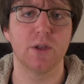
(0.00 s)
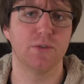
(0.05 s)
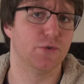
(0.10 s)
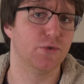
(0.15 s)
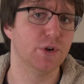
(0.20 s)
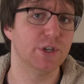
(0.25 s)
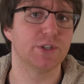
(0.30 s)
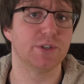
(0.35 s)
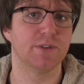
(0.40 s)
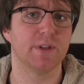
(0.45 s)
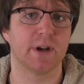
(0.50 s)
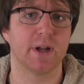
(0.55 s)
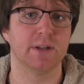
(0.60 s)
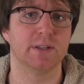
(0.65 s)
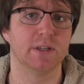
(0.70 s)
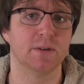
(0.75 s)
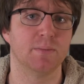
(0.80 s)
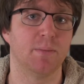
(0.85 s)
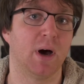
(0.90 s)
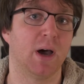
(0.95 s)
The reason that I
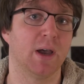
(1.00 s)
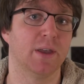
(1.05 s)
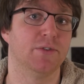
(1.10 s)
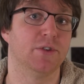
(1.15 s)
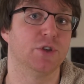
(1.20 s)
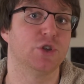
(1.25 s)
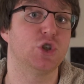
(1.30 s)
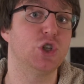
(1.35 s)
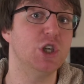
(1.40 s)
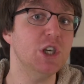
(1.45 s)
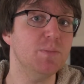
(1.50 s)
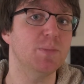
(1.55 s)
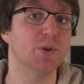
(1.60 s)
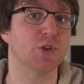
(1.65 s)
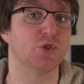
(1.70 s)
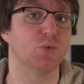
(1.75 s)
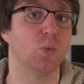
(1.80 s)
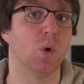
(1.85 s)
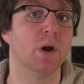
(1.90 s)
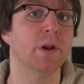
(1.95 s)
didn't buy the
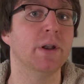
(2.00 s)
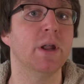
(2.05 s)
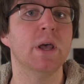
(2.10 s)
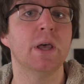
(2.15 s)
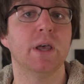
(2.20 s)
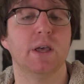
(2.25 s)
cheapest one